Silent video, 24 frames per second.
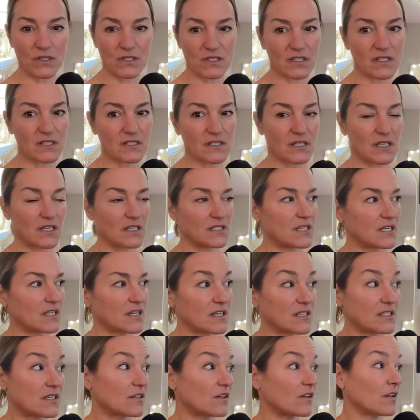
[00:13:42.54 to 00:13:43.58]
listening to
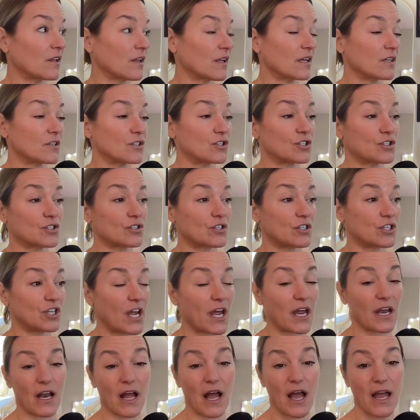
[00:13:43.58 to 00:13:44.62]
this and they're like,
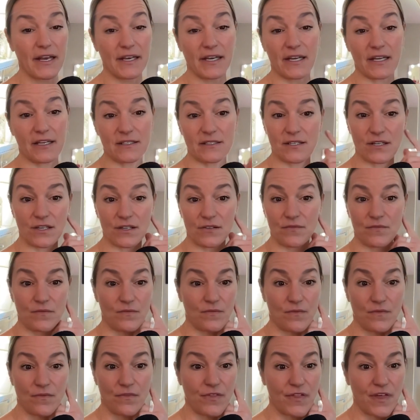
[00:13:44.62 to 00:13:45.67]
"Shit, I need to
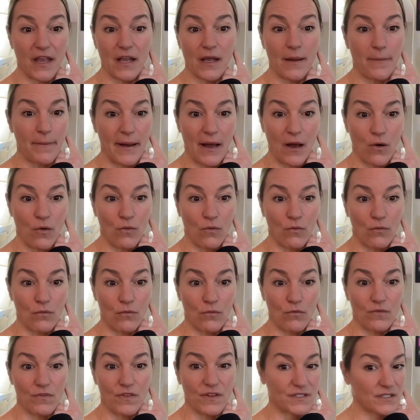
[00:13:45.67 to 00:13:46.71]
think about
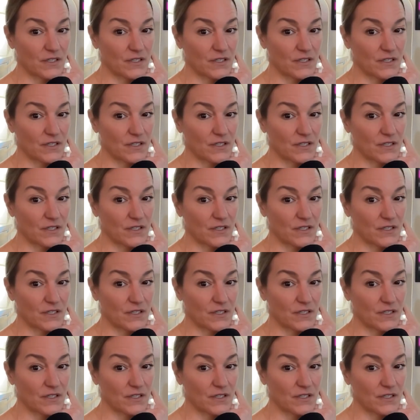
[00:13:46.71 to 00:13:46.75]
this